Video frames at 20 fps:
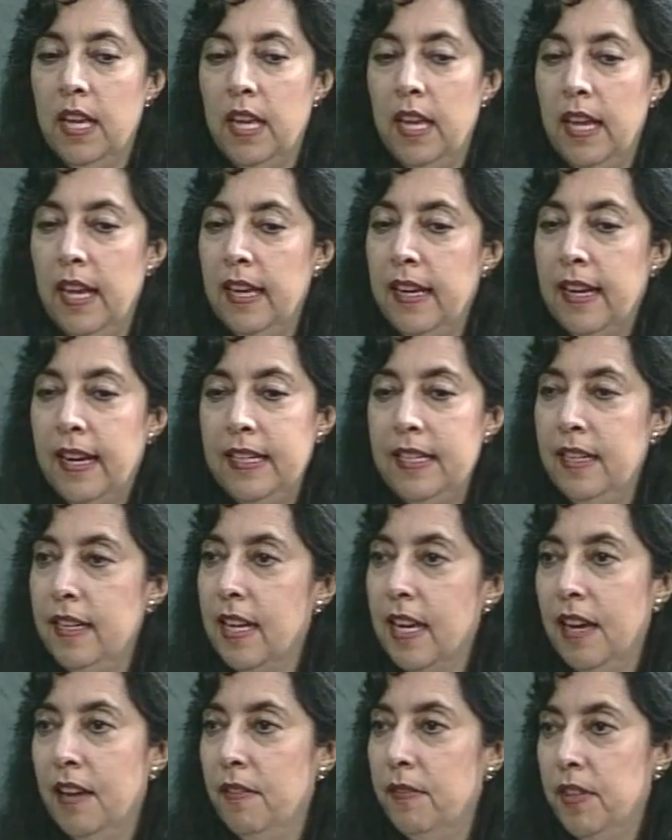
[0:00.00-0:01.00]
And I didn't
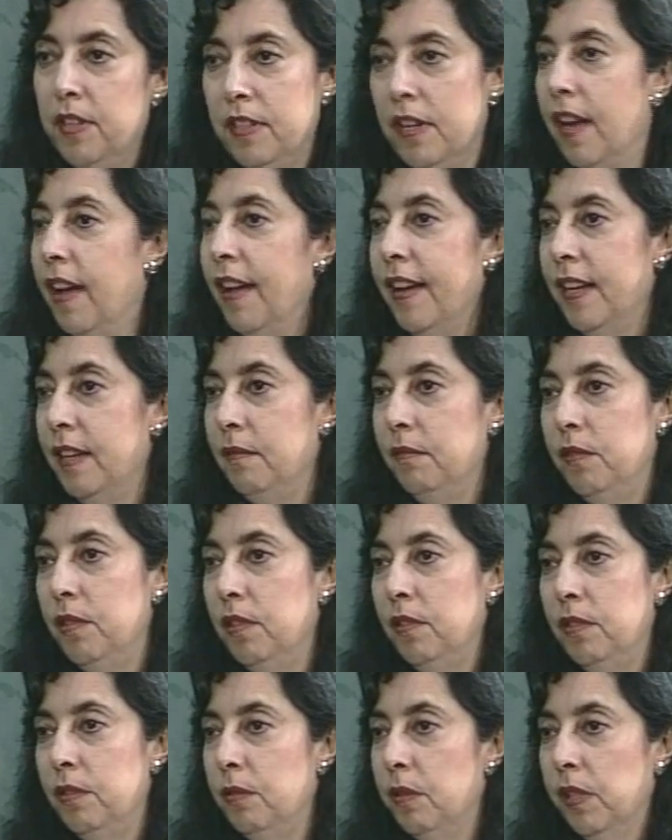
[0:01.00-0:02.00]
have the time to
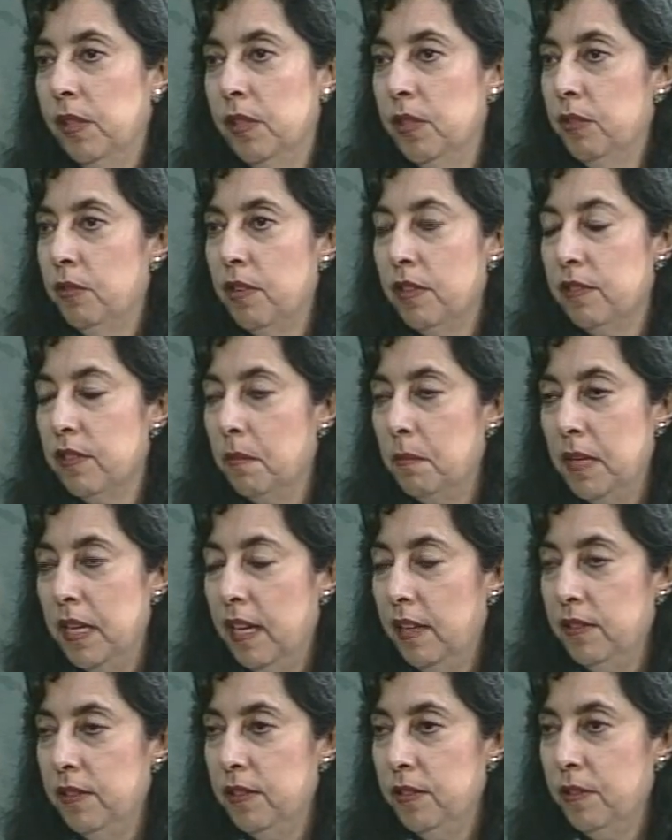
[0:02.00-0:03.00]
illustrate somebody
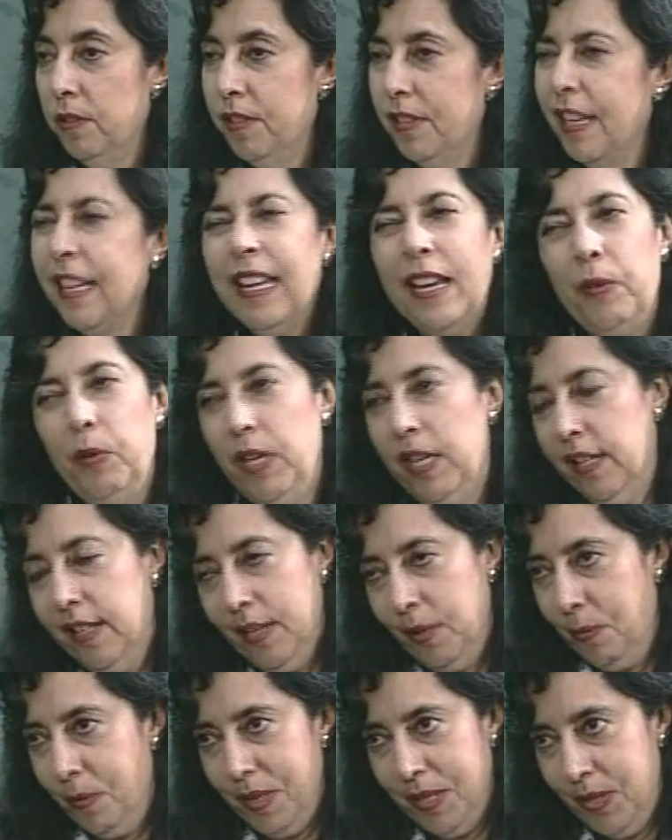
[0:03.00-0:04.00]
else's stories, and I really didn't
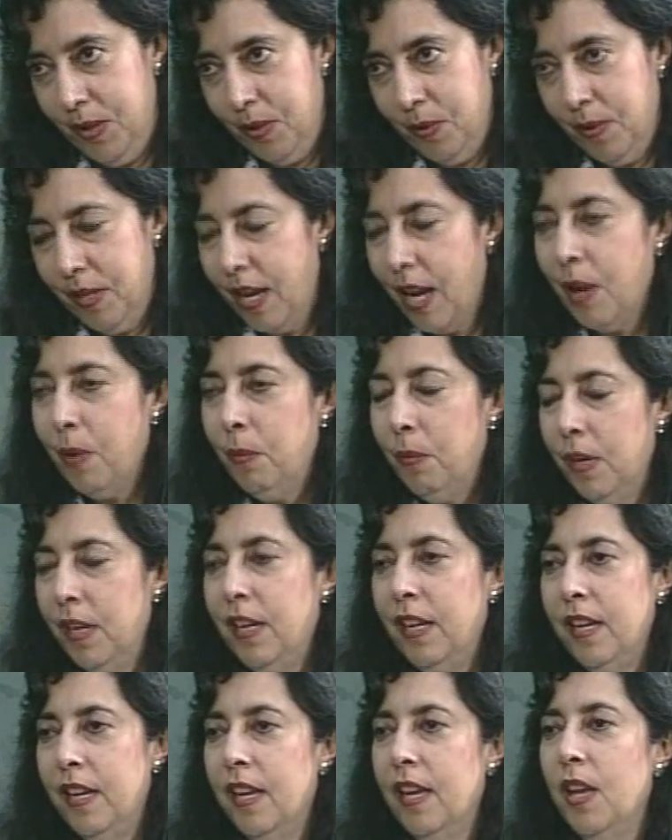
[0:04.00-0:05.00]
want to do it. I
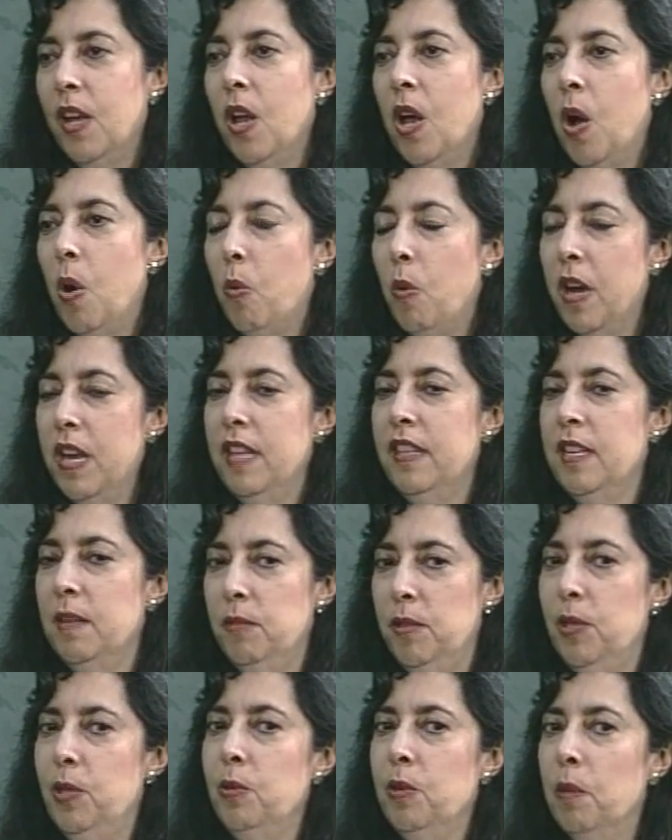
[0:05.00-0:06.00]
really wanted them to
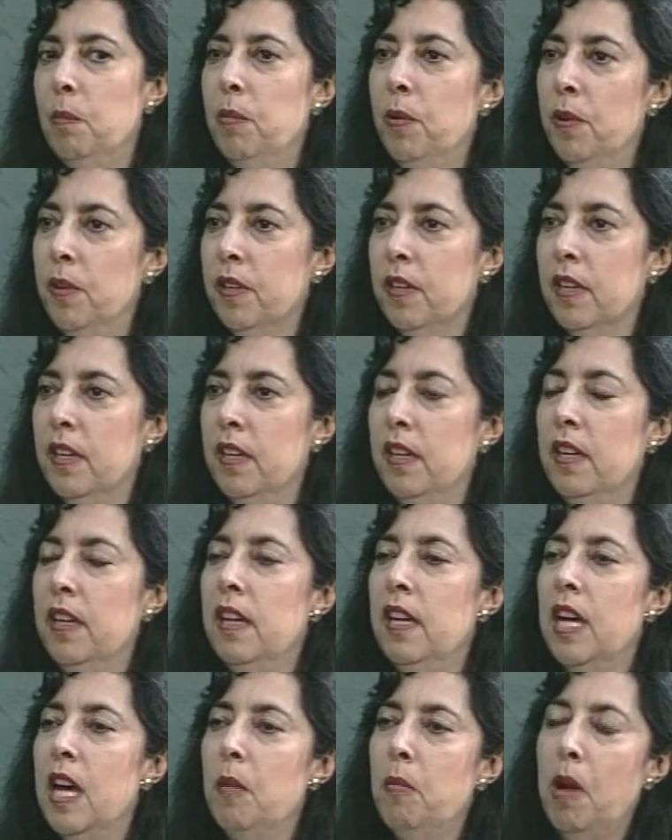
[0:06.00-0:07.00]
do a book
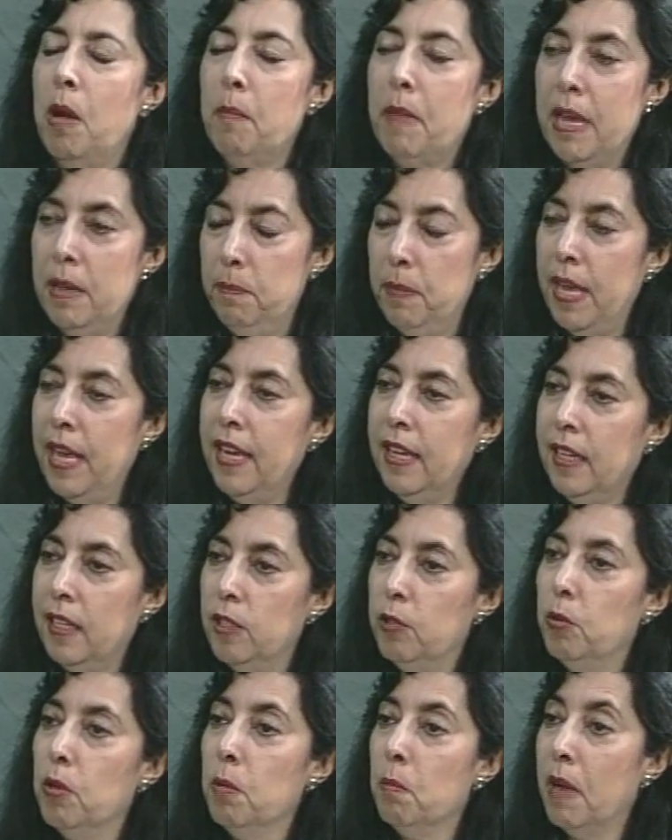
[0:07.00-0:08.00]
about my paintings
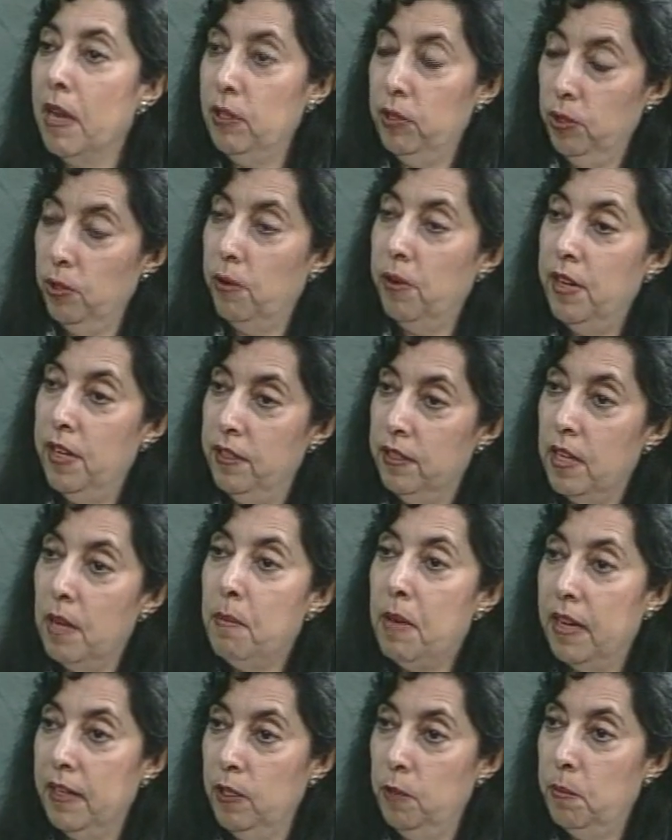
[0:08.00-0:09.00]
with my stories
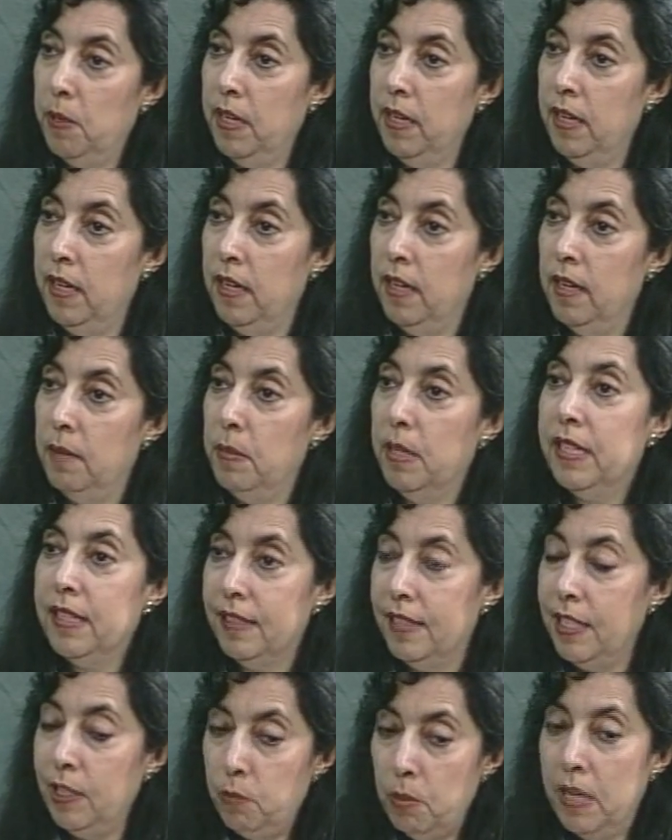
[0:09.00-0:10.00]
about each painting, because
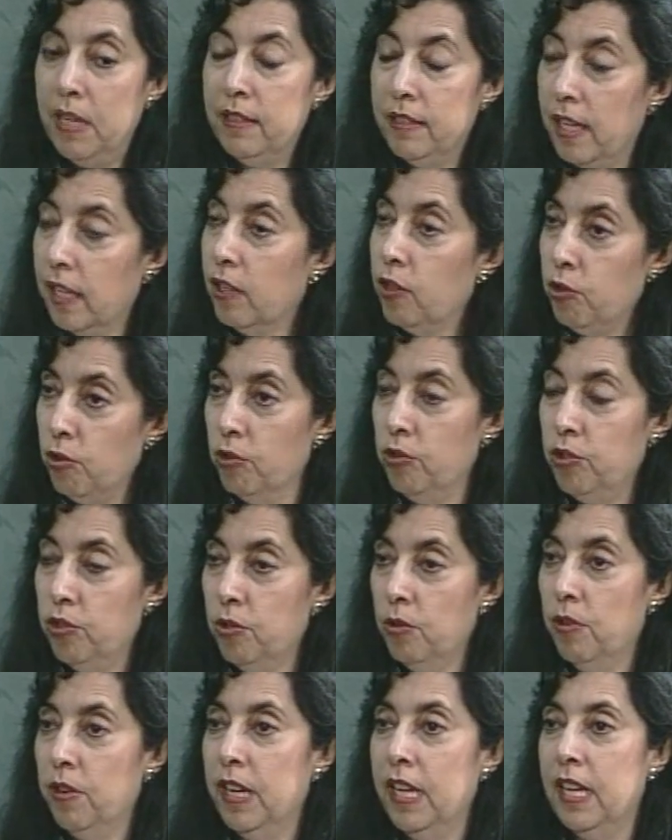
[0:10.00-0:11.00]
each painting is like a short
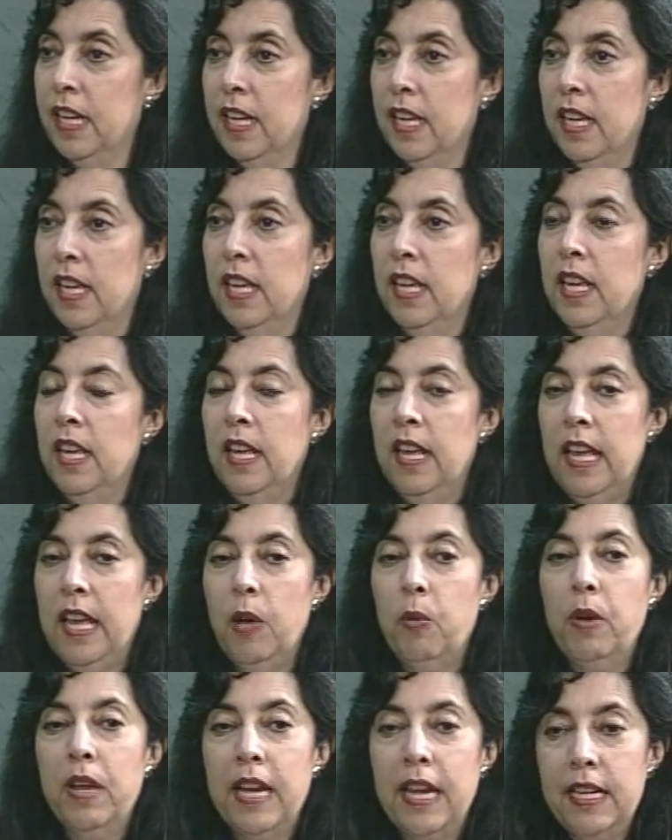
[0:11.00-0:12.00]
story. And
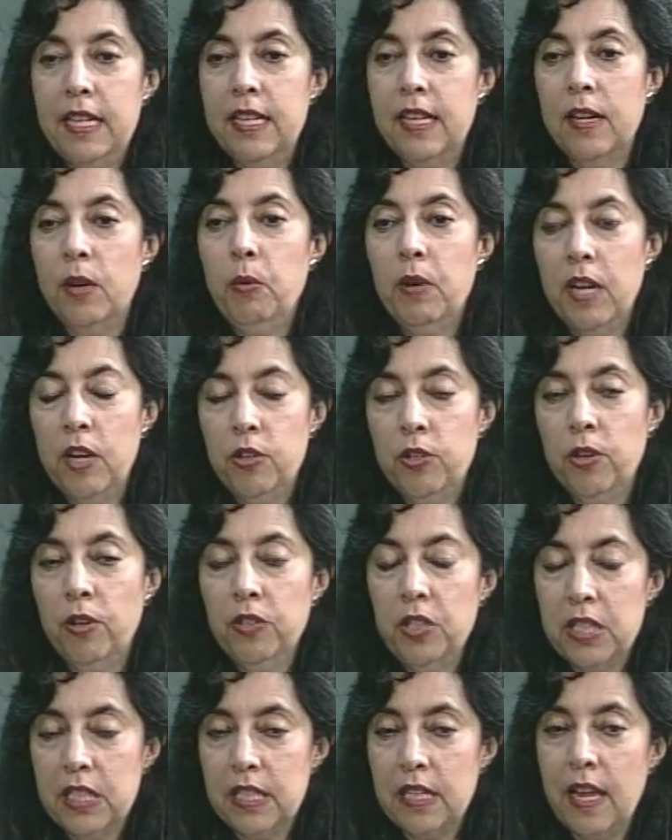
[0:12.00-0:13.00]
when I showed the
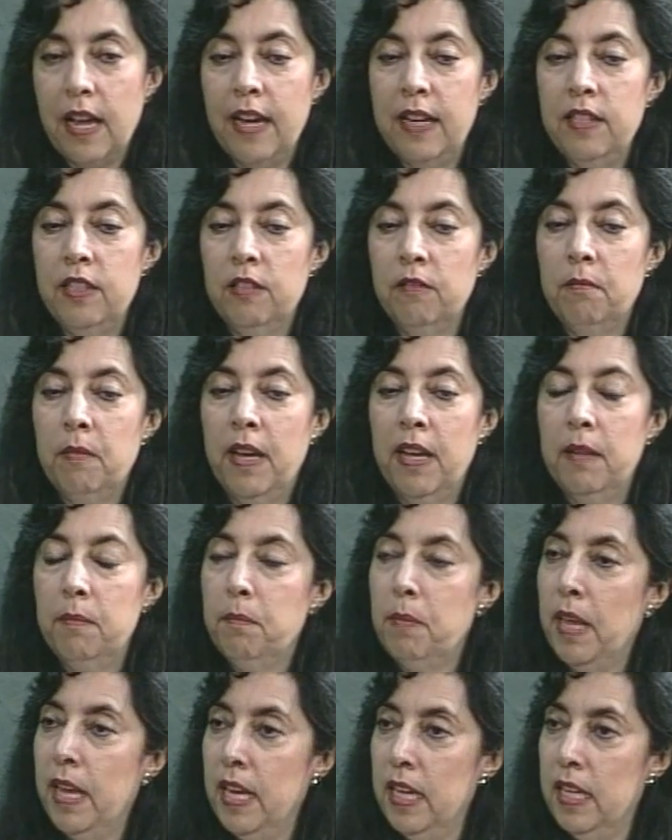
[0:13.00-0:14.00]
slides of my
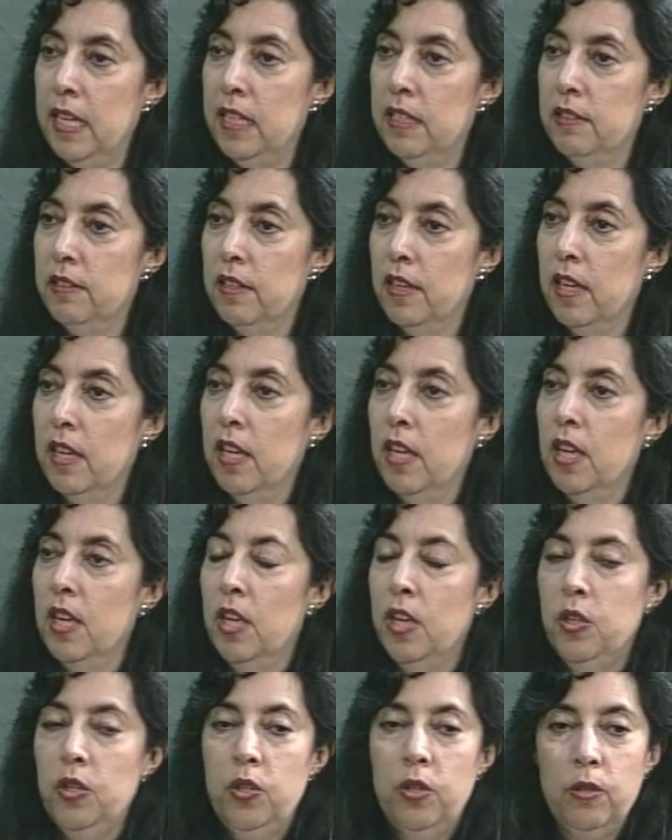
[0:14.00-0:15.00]
paintings
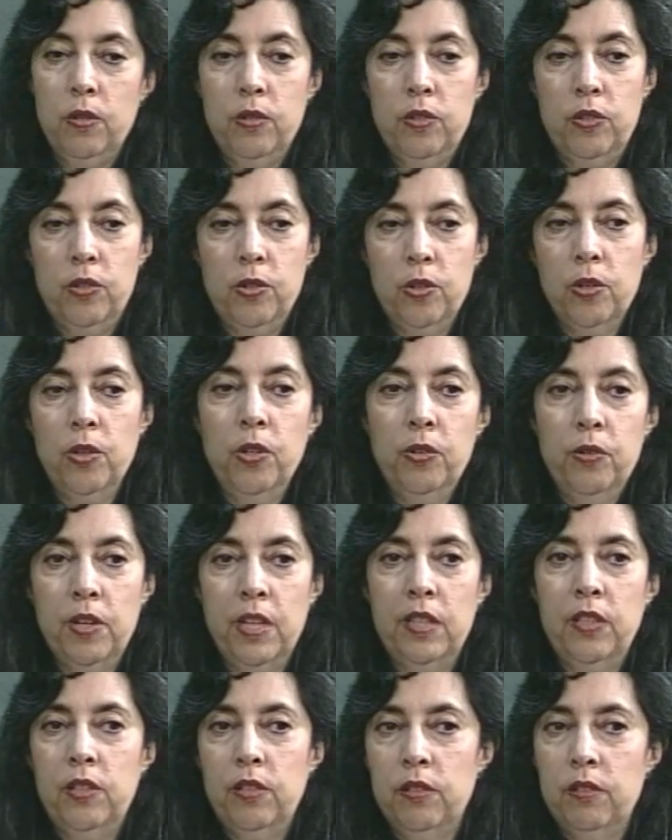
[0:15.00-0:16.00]
to children,
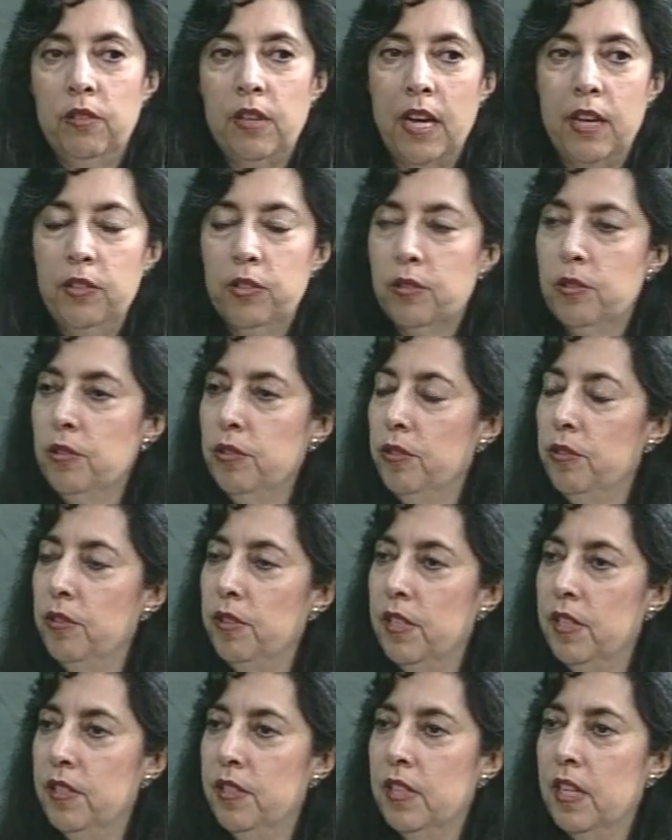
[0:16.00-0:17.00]
to high school
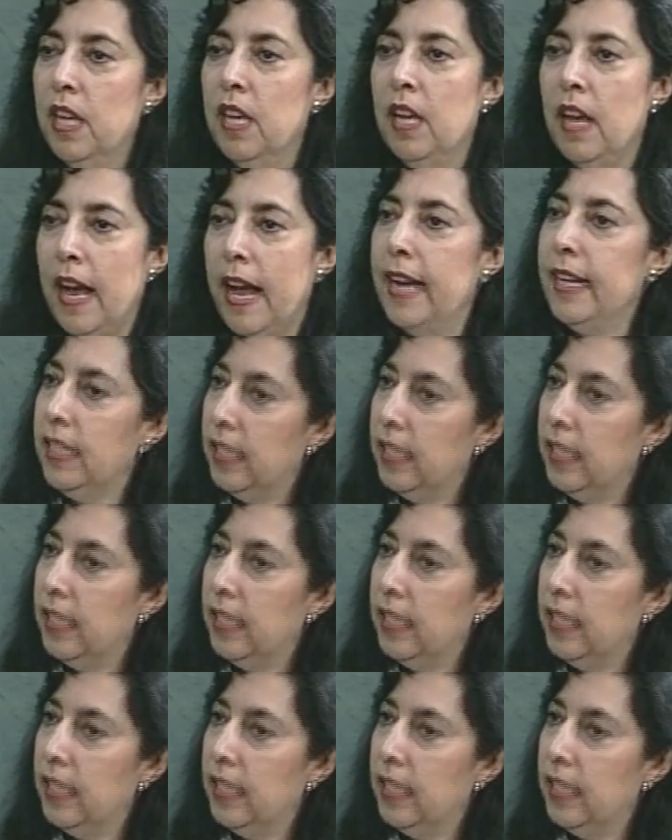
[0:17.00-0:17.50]
students, I